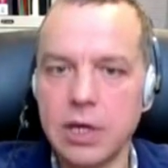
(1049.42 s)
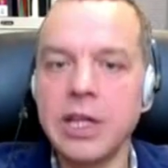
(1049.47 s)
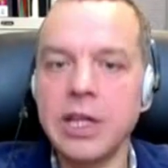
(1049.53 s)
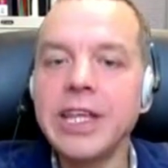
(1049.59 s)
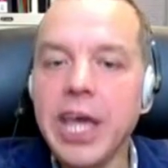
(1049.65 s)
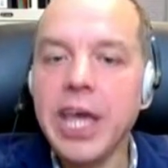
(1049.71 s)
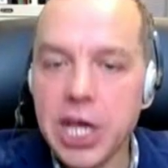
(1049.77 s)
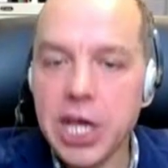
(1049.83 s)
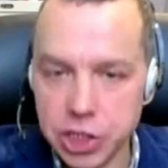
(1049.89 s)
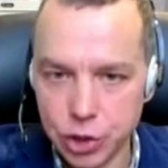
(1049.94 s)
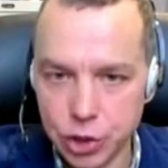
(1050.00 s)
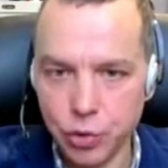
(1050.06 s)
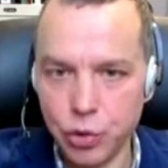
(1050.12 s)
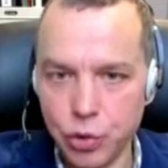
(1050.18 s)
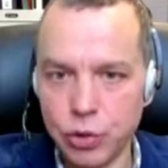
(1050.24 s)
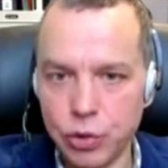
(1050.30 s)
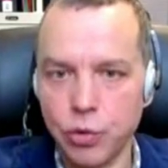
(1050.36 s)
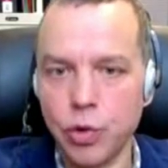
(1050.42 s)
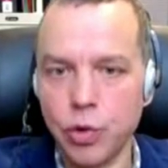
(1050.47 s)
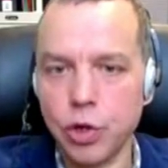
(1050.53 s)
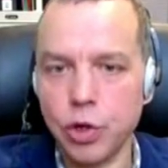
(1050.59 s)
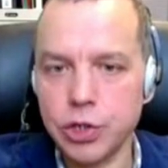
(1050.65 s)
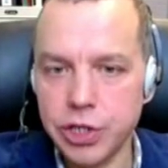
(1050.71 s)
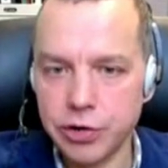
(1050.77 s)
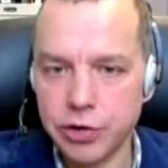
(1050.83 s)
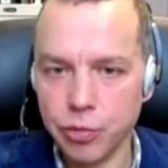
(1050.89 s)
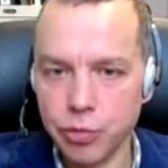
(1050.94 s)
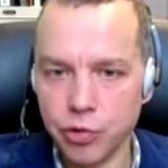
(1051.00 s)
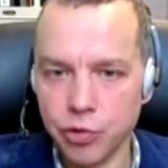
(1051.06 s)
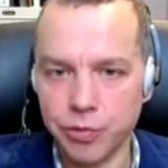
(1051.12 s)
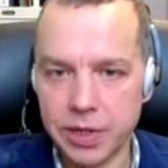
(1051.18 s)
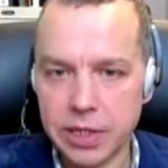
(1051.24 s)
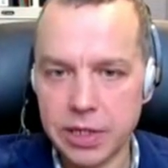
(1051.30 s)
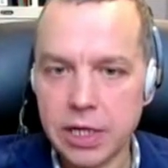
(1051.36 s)
engage with volunteer
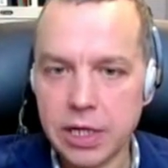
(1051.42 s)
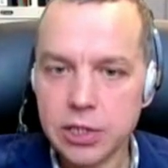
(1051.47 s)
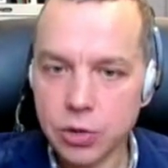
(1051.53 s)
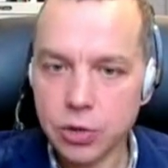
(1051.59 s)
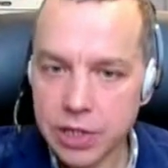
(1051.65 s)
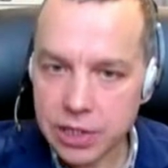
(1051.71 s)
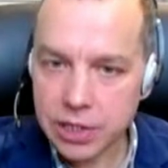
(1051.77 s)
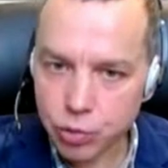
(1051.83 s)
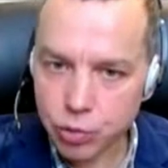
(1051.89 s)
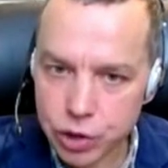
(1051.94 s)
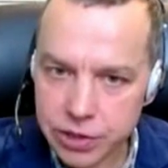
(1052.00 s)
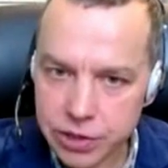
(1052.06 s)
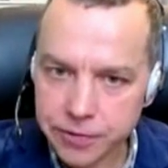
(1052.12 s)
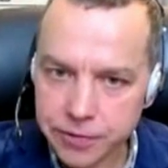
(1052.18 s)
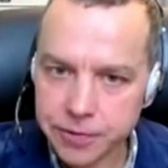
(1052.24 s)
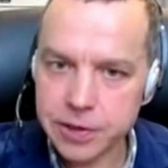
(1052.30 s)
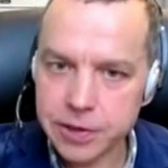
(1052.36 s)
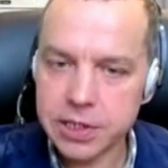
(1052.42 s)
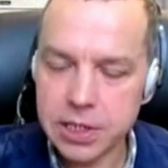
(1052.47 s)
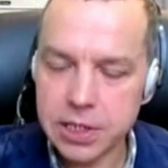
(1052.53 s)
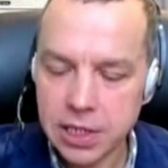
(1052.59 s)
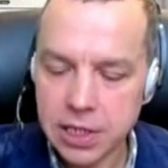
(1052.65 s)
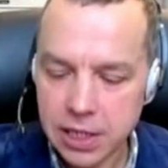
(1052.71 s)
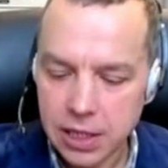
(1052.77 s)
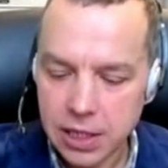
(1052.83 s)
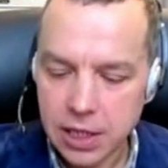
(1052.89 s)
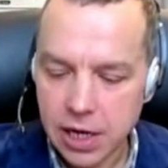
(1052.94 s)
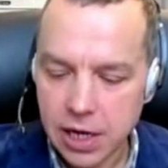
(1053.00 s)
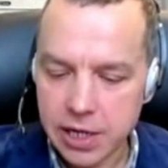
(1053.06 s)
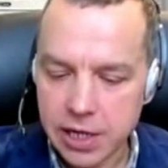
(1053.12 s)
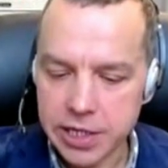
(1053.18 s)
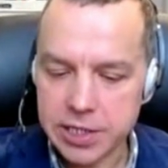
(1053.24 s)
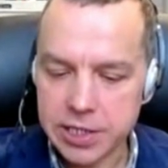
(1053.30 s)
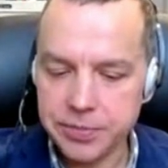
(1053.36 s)
movement. So that was the first
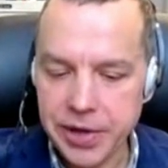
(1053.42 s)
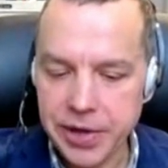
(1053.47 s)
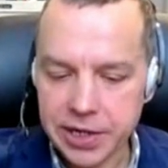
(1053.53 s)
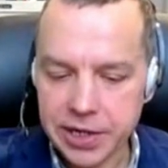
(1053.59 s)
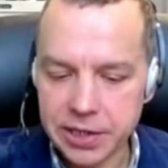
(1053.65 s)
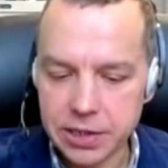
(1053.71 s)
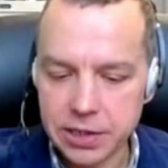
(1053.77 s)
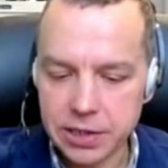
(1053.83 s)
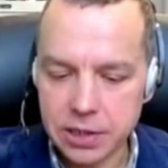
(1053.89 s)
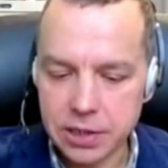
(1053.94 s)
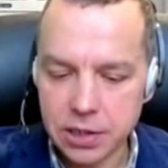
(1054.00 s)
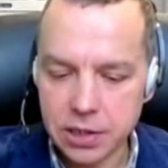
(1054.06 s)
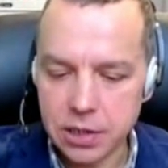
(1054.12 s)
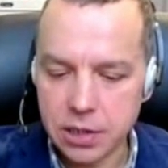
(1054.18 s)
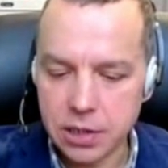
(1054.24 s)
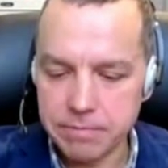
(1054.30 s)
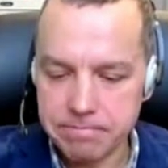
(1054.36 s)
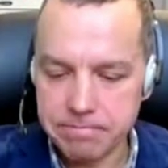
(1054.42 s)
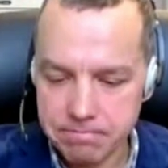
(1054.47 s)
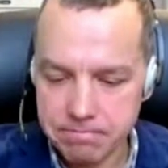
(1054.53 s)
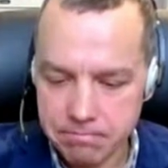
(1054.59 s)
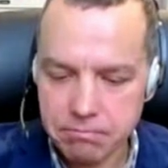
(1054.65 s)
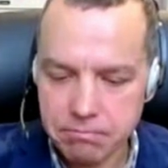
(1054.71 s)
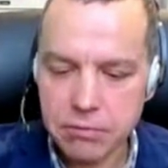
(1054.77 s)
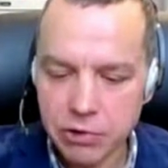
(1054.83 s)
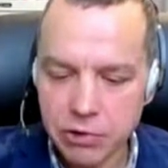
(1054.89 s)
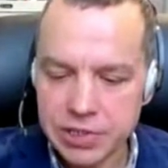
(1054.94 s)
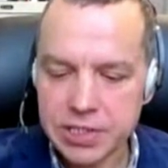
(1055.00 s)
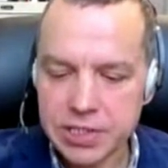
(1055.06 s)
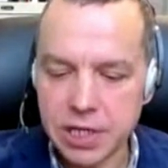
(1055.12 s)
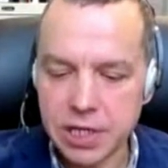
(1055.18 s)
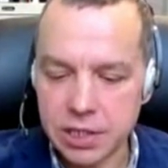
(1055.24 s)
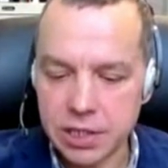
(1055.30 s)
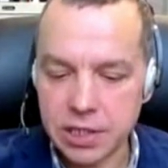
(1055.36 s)
unexpected um,
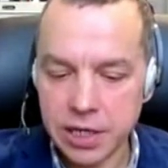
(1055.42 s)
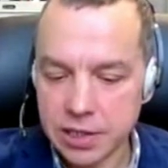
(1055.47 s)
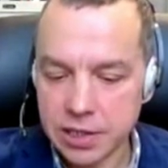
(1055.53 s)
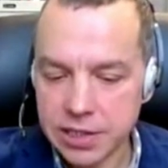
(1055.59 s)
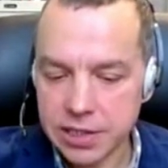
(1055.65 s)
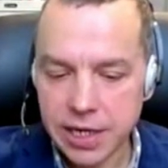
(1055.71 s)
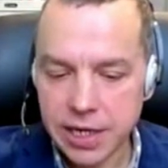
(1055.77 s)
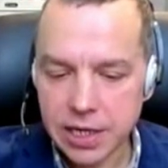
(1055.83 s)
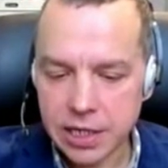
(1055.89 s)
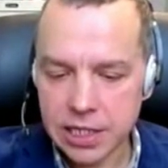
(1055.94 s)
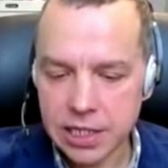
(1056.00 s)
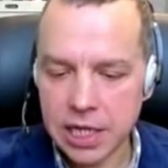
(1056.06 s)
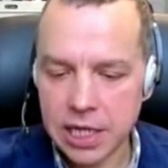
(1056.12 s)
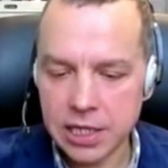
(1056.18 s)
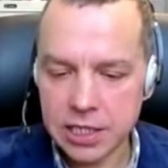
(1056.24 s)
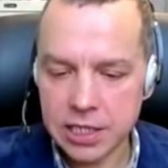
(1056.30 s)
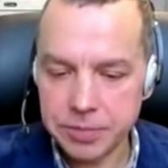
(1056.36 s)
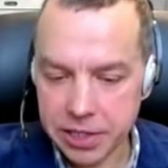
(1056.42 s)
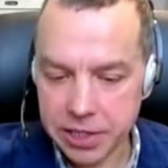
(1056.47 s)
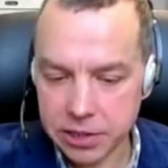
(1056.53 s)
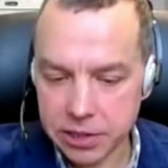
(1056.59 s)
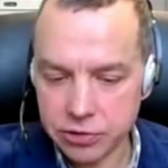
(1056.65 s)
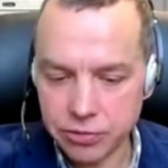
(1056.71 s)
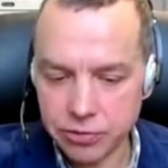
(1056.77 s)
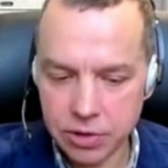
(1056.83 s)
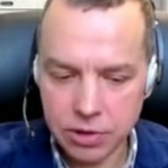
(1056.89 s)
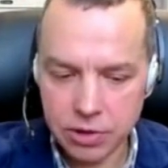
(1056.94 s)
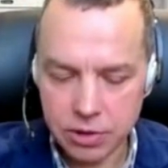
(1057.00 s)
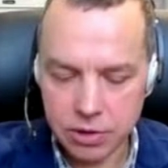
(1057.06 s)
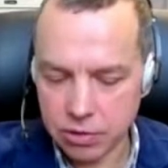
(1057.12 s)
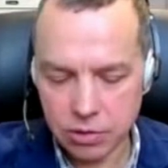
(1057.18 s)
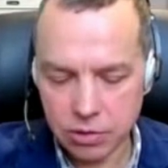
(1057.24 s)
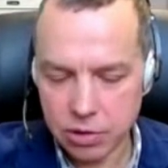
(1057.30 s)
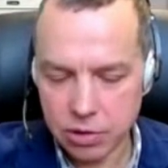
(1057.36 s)
result. And the second unexpected
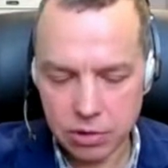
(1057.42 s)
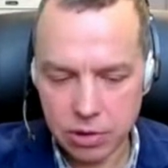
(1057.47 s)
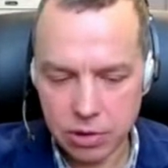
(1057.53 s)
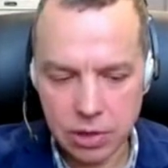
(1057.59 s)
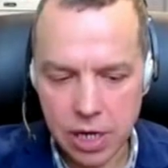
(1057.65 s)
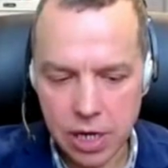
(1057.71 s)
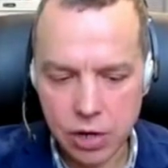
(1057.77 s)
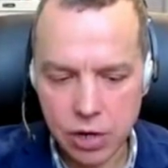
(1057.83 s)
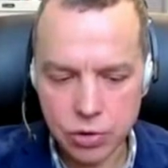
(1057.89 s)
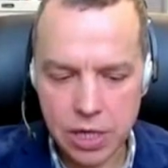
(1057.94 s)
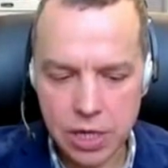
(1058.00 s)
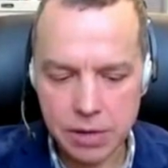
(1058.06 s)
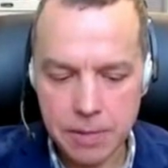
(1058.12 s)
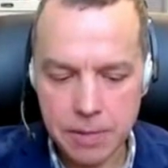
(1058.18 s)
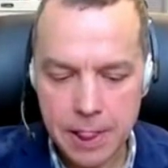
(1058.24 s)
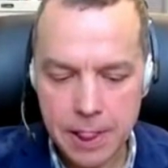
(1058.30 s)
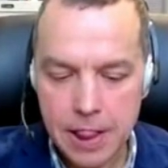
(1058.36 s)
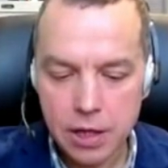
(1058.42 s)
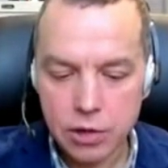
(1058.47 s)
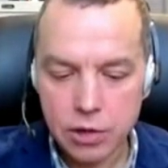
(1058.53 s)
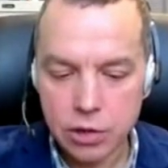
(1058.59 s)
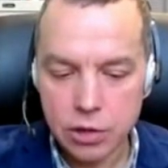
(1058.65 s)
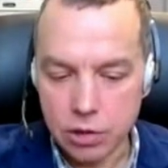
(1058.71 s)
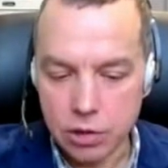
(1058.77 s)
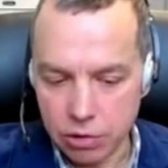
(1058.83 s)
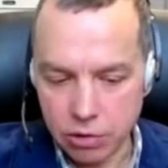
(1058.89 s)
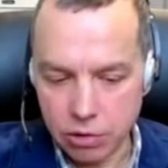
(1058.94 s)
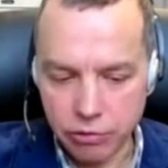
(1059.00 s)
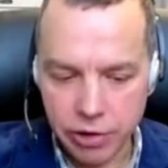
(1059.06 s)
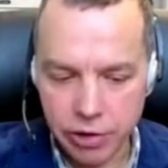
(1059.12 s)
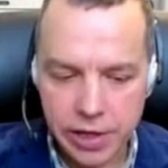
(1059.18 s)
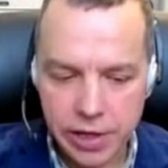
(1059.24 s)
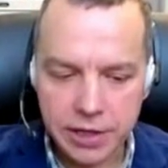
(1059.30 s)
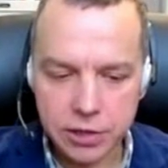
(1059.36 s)
uh, outcome uh,
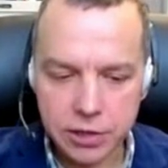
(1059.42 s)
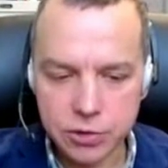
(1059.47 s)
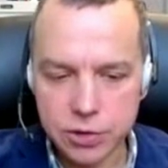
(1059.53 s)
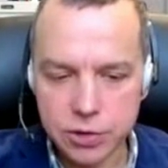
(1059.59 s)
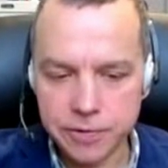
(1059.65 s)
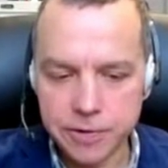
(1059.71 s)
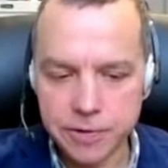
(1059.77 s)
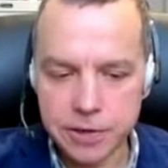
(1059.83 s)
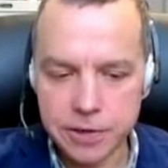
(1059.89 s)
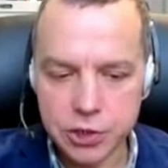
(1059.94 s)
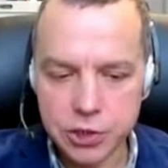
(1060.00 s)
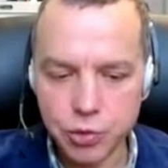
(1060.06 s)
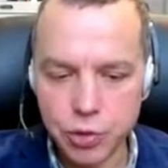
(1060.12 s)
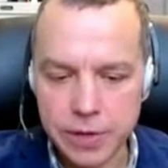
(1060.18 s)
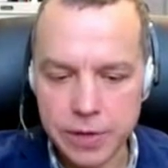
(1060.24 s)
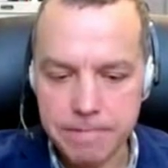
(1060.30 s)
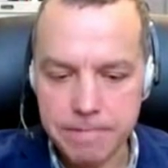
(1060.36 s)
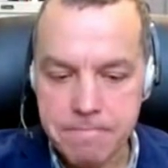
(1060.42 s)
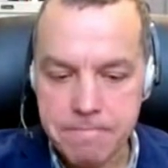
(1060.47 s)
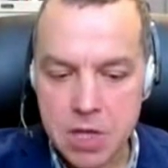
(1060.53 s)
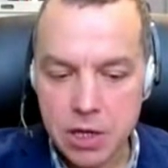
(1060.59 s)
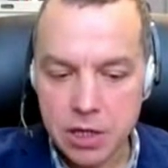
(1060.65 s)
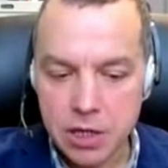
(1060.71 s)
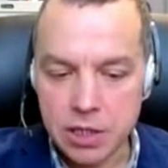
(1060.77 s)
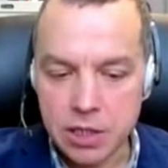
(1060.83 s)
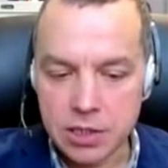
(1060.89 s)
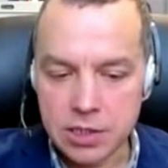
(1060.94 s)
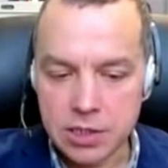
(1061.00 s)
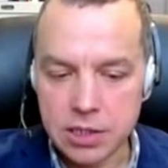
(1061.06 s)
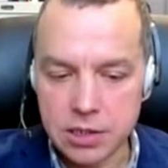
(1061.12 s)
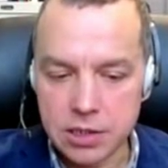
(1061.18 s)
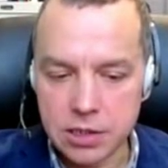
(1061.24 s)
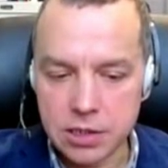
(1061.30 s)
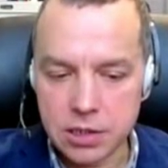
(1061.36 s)
related to the first one is
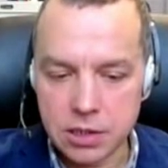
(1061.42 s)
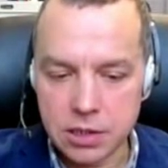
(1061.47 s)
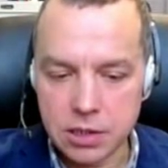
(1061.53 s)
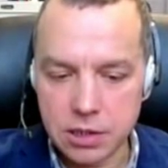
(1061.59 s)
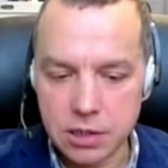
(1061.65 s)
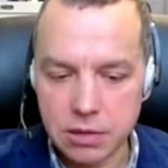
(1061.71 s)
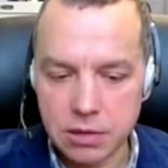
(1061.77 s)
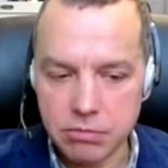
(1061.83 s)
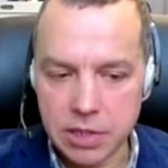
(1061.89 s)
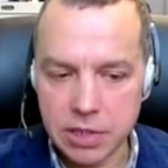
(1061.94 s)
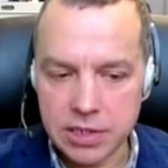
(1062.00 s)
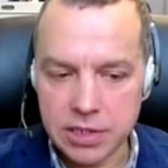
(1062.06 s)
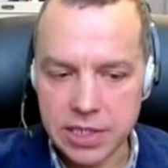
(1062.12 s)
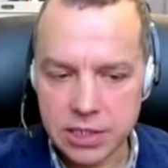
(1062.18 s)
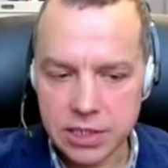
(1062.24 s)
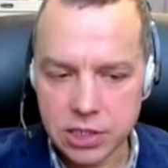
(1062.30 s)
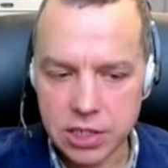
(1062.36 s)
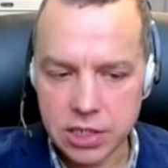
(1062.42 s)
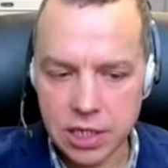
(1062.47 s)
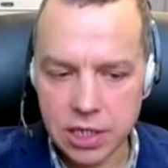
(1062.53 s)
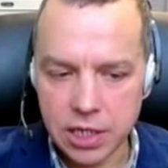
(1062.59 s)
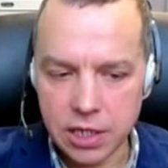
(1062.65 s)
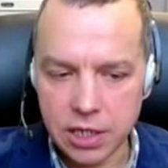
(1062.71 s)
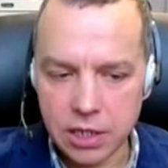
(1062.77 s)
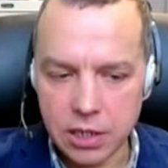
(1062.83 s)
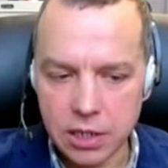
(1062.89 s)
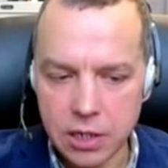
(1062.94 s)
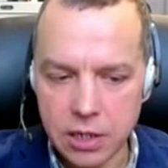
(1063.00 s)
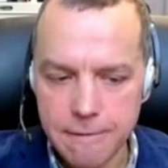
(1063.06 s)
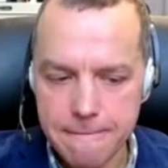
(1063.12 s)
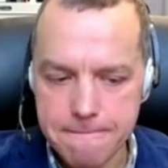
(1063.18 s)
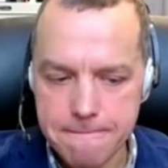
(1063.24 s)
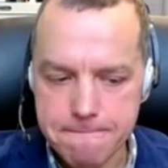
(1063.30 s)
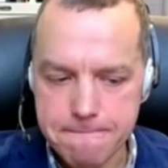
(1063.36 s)
that uh, essentially
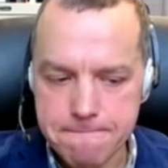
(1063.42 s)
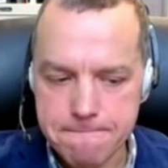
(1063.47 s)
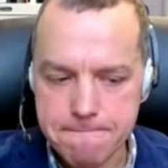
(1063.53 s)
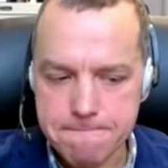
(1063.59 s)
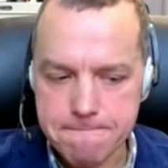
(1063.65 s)
um,